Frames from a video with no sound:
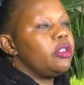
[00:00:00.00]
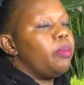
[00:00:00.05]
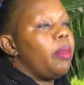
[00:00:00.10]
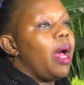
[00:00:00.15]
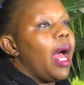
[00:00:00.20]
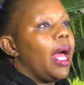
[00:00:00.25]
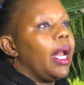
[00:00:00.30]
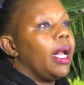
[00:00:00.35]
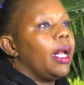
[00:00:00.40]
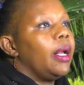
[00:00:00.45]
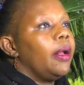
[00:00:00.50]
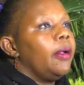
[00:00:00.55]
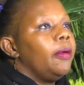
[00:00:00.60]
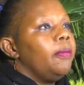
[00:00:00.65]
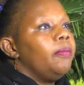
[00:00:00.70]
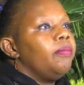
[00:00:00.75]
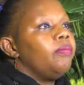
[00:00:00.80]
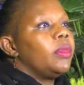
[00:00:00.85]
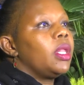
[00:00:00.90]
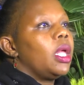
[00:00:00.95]
man.
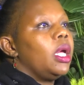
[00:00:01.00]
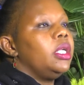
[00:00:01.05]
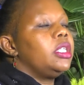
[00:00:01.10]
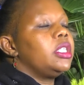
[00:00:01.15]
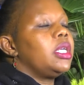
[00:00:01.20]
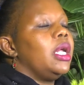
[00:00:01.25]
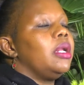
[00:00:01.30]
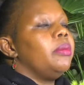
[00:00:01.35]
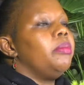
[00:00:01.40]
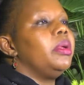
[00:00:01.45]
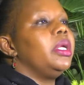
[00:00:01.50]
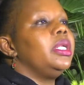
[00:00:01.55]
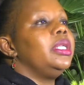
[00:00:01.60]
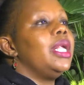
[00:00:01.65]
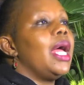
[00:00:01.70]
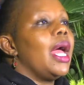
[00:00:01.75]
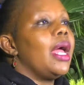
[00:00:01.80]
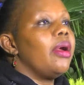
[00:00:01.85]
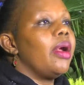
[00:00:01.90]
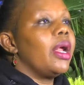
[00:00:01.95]
It can be
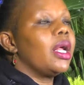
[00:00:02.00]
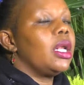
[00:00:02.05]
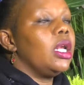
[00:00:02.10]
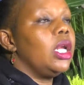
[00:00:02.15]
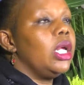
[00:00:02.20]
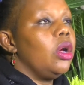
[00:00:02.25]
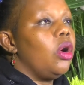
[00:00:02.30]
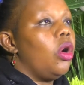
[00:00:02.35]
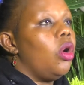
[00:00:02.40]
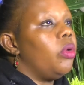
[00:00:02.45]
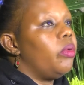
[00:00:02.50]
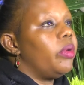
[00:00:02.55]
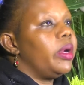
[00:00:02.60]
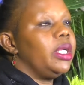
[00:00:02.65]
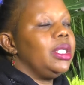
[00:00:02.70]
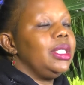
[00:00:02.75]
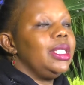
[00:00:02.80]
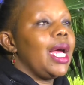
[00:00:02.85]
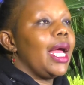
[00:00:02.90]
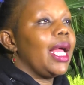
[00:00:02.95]
directly or
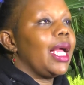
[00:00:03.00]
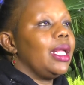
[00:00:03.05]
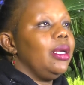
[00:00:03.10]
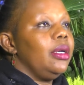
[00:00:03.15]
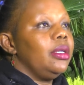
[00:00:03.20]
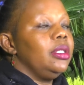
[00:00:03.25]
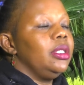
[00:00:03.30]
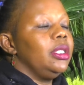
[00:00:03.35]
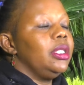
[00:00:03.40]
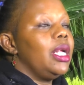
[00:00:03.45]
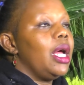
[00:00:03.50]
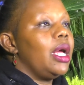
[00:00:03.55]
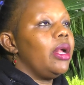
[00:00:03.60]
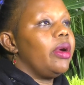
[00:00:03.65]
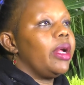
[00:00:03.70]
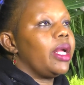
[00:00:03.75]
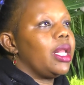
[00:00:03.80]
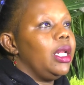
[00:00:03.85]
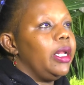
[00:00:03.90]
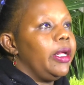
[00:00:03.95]

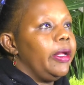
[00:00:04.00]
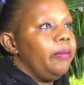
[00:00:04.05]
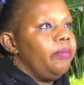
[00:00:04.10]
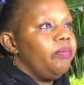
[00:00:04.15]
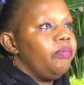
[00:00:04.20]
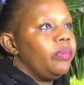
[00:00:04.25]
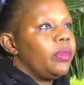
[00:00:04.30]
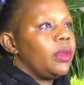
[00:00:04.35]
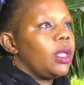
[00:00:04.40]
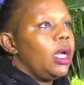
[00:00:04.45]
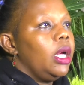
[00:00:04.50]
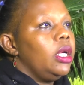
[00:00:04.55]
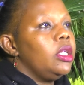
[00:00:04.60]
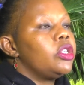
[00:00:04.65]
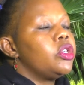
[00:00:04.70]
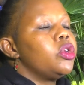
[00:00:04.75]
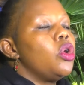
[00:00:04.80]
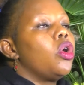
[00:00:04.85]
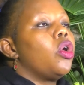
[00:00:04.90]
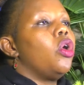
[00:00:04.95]
indirectly. It's
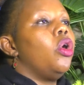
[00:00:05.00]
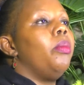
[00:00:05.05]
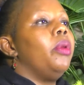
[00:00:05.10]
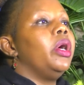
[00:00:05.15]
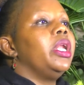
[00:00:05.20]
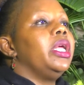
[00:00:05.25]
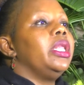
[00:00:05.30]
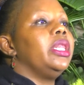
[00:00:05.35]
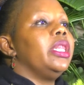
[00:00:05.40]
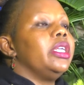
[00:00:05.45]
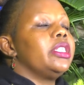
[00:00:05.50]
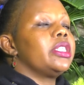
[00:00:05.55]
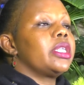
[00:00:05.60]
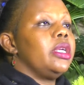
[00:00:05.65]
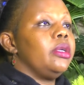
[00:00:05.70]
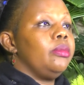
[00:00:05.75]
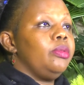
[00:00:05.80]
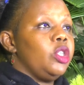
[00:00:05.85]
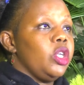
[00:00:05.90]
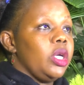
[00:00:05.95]
so common in the
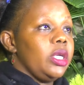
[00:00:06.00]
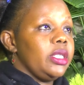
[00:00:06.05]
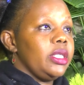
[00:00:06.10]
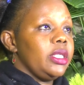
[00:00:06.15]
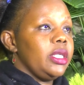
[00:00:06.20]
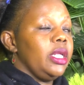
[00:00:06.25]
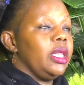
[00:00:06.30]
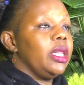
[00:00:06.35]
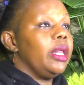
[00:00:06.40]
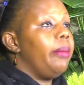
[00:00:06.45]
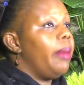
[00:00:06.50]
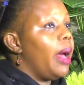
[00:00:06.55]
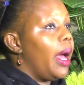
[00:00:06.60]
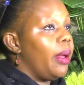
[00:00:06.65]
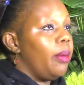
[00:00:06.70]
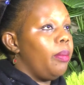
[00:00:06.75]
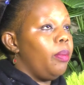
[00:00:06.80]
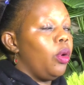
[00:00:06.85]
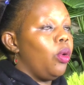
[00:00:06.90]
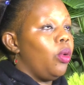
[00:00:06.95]
scriptures, in the
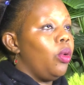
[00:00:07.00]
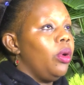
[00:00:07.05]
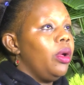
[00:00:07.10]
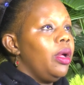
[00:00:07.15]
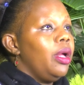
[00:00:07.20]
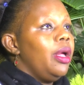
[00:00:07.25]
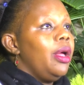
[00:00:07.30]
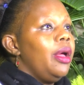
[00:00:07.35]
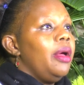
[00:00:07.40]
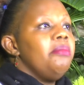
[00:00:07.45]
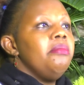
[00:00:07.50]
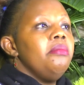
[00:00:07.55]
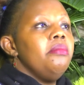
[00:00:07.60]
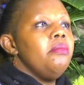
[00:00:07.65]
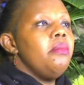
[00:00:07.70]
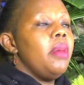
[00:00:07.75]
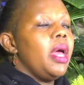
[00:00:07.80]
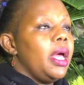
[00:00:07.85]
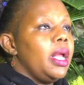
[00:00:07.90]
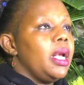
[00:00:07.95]
Bible.
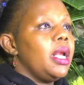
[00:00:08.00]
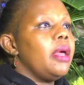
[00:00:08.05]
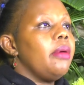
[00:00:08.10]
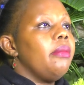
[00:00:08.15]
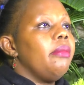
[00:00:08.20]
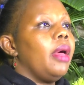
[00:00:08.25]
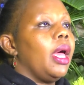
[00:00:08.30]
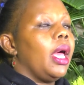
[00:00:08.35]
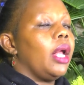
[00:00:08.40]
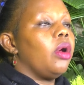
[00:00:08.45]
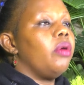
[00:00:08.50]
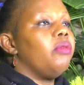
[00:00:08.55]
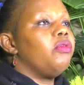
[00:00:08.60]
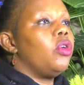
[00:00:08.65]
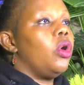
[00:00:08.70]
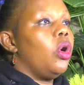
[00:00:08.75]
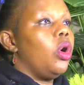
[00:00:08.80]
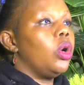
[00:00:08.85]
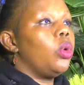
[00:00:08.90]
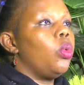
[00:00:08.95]
Many men of
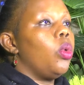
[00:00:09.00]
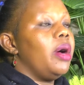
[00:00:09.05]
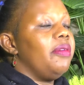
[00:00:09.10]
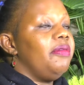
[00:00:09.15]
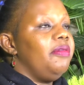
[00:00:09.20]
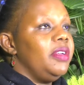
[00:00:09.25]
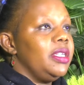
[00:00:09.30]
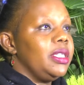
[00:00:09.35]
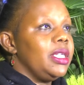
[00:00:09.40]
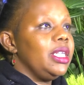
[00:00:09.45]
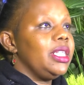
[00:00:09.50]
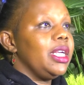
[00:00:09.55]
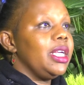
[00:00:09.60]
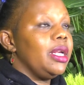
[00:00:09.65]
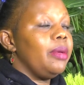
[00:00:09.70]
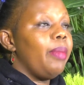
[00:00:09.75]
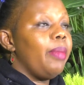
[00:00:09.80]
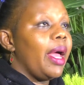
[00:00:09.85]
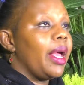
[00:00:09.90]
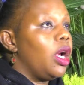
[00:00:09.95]
God were
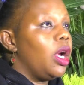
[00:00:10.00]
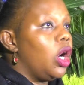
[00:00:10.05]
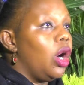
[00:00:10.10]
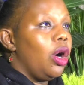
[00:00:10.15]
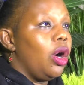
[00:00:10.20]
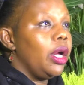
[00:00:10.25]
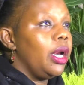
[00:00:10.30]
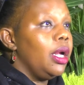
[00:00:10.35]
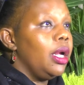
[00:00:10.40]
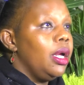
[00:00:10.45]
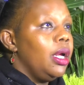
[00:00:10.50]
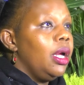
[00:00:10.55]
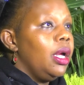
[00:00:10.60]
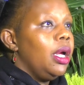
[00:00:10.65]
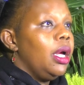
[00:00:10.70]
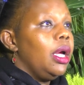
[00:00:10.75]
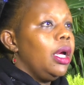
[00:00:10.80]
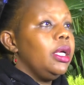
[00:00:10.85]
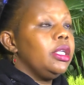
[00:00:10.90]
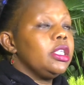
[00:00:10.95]
visited by God
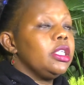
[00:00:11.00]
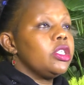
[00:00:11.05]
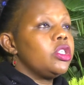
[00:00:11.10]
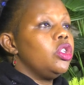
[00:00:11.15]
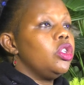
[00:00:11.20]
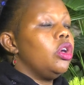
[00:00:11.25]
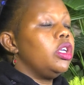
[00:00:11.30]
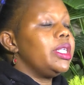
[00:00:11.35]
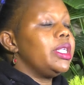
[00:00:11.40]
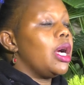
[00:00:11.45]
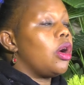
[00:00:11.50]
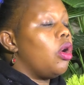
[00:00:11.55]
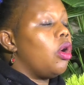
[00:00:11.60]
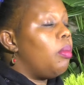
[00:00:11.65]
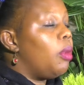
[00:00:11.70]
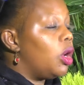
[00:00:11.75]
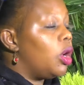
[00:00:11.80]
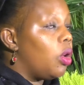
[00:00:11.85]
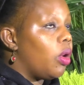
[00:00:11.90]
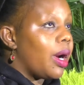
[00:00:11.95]
it is not a
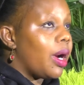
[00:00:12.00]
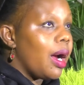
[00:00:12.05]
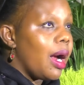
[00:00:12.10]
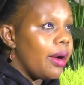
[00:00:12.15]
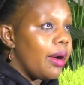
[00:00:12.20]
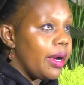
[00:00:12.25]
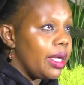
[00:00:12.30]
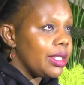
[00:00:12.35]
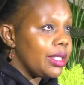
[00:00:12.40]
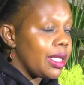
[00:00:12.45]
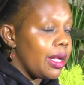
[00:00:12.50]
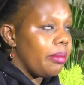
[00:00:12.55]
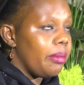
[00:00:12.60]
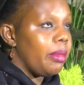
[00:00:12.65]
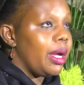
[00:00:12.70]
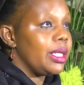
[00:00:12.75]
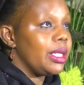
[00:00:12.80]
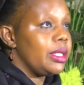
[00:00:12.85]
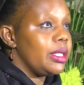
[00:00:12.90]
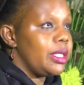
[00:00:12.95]
common occurrence, I
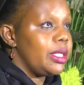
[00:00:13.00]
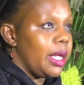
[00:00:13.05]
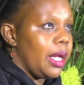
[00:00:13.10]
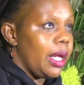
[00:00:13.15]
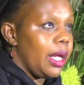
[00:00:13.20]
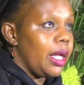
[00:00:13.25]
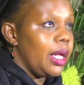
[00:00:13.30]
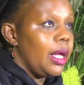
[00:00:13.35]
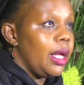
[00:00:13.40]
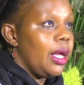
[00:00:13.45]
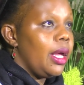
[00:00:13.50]
must say,